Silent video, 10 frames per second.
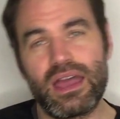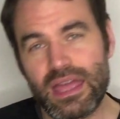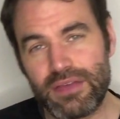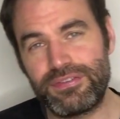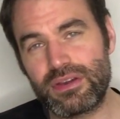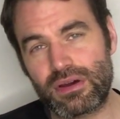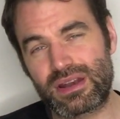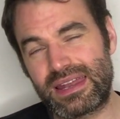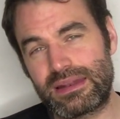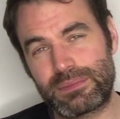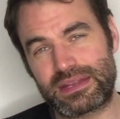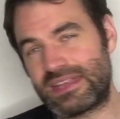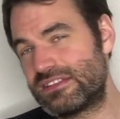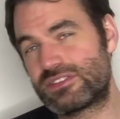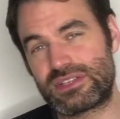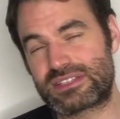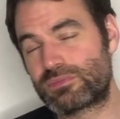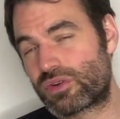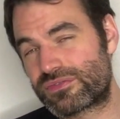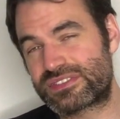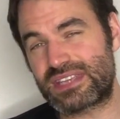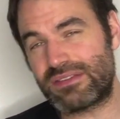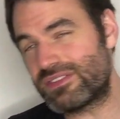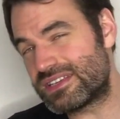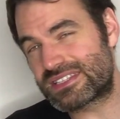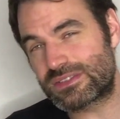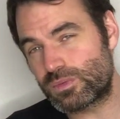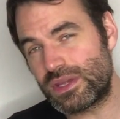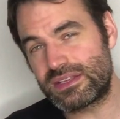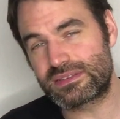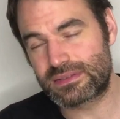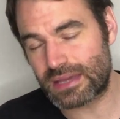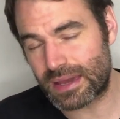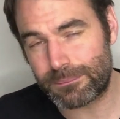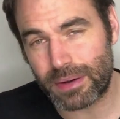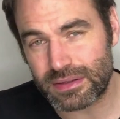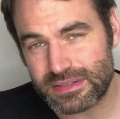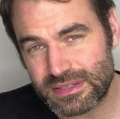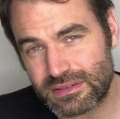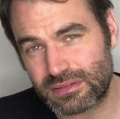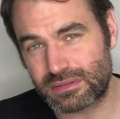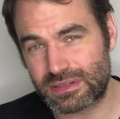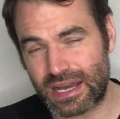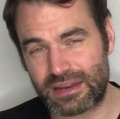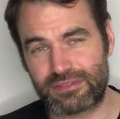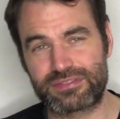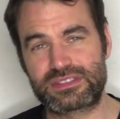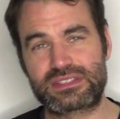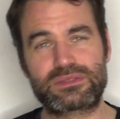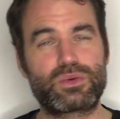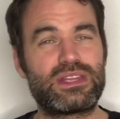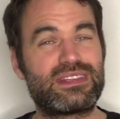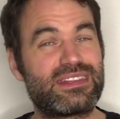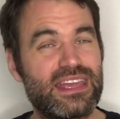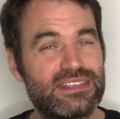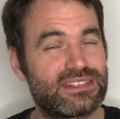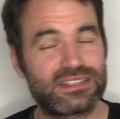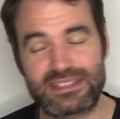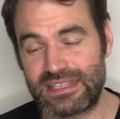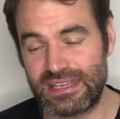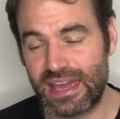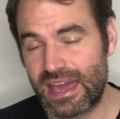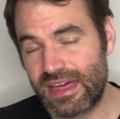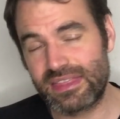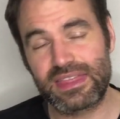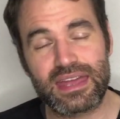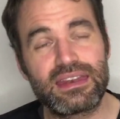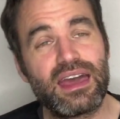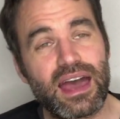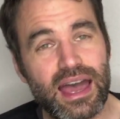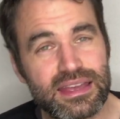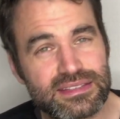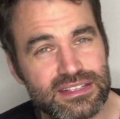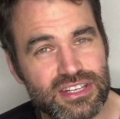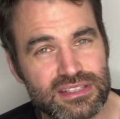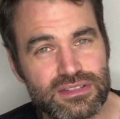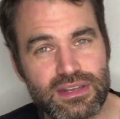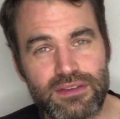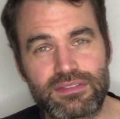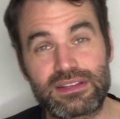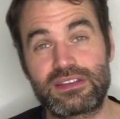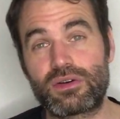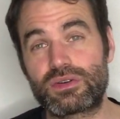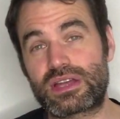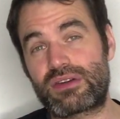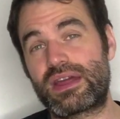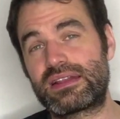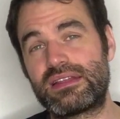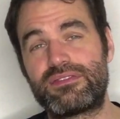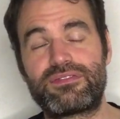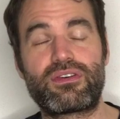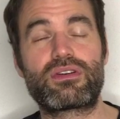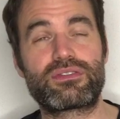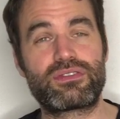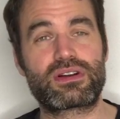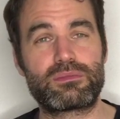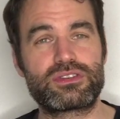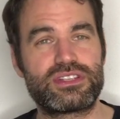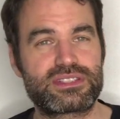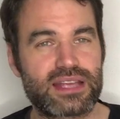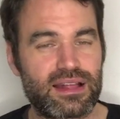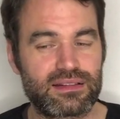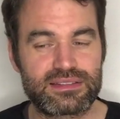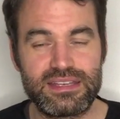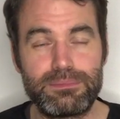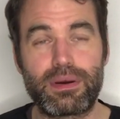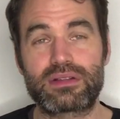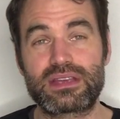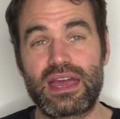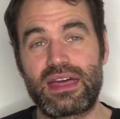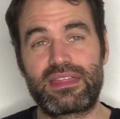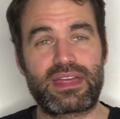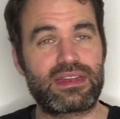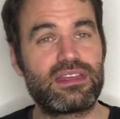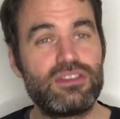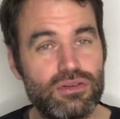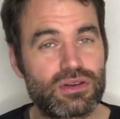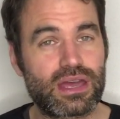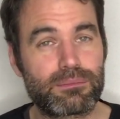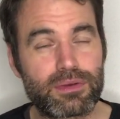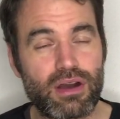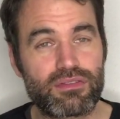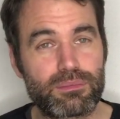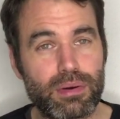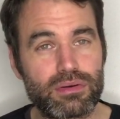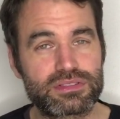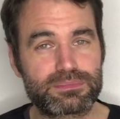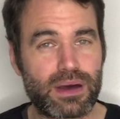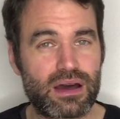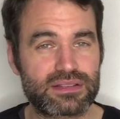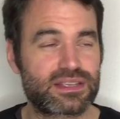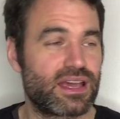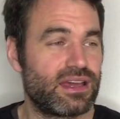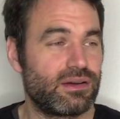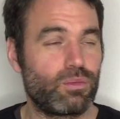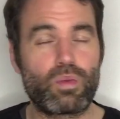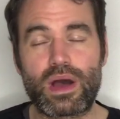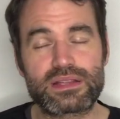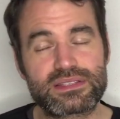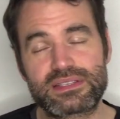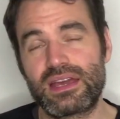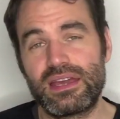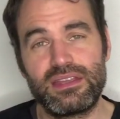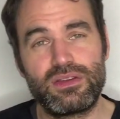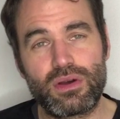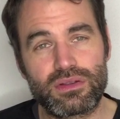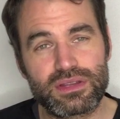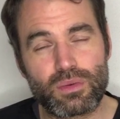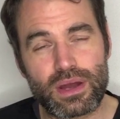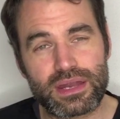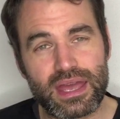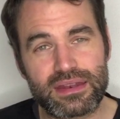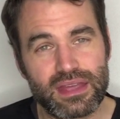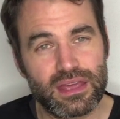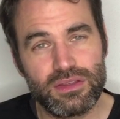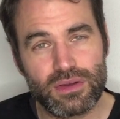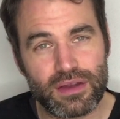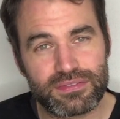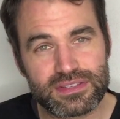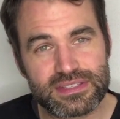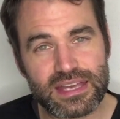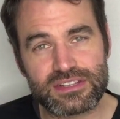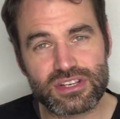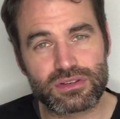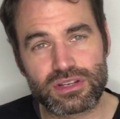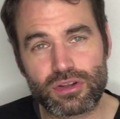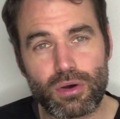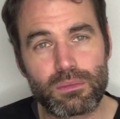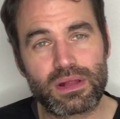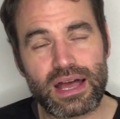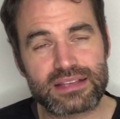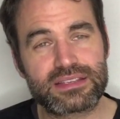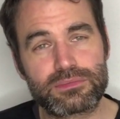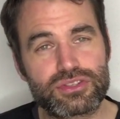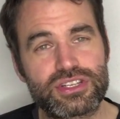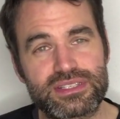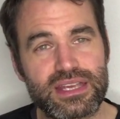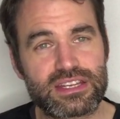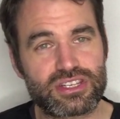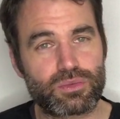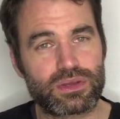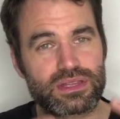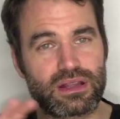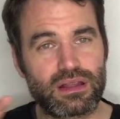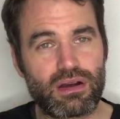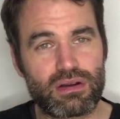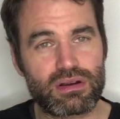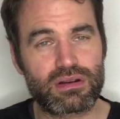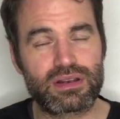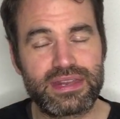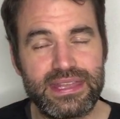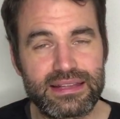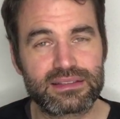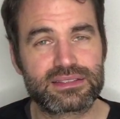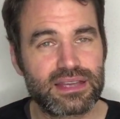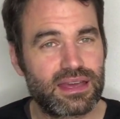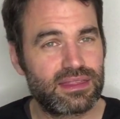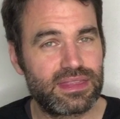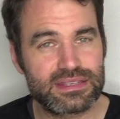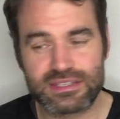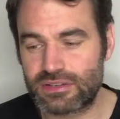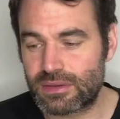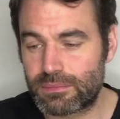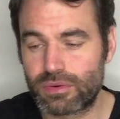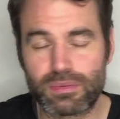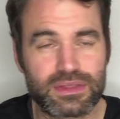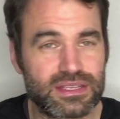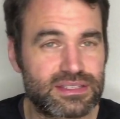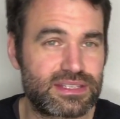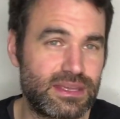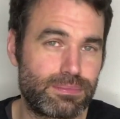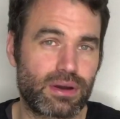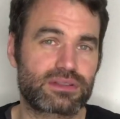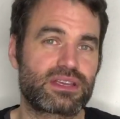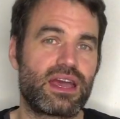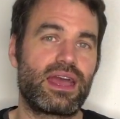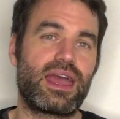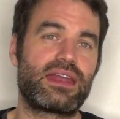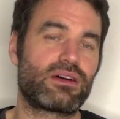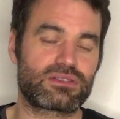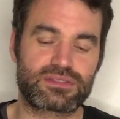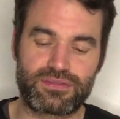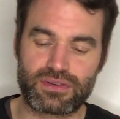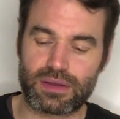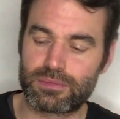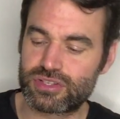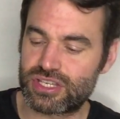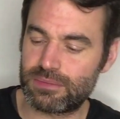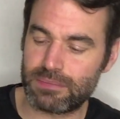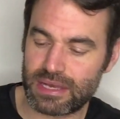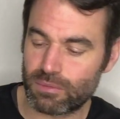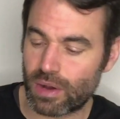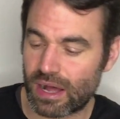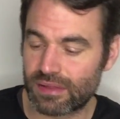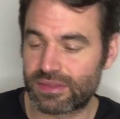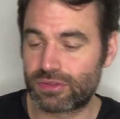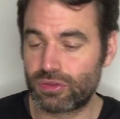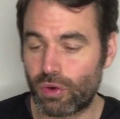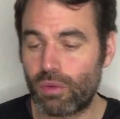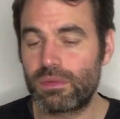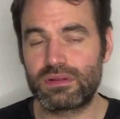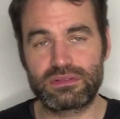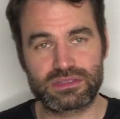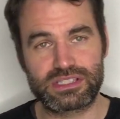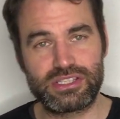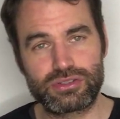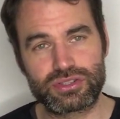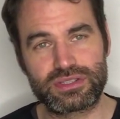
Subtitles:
if you're a little bit into this more savory, sweet particle, kind of sweet tasting tea, then I suggest you definitely go directly for a Fukamushi style teapot. Then you can cover both parts. Once you, on the one hand, you have the Sencha, or the normal Asamushi Sencha with the longer needles. This you can brew with this teapot, and also Fukamushi. Meanwhile, the normal Kyushu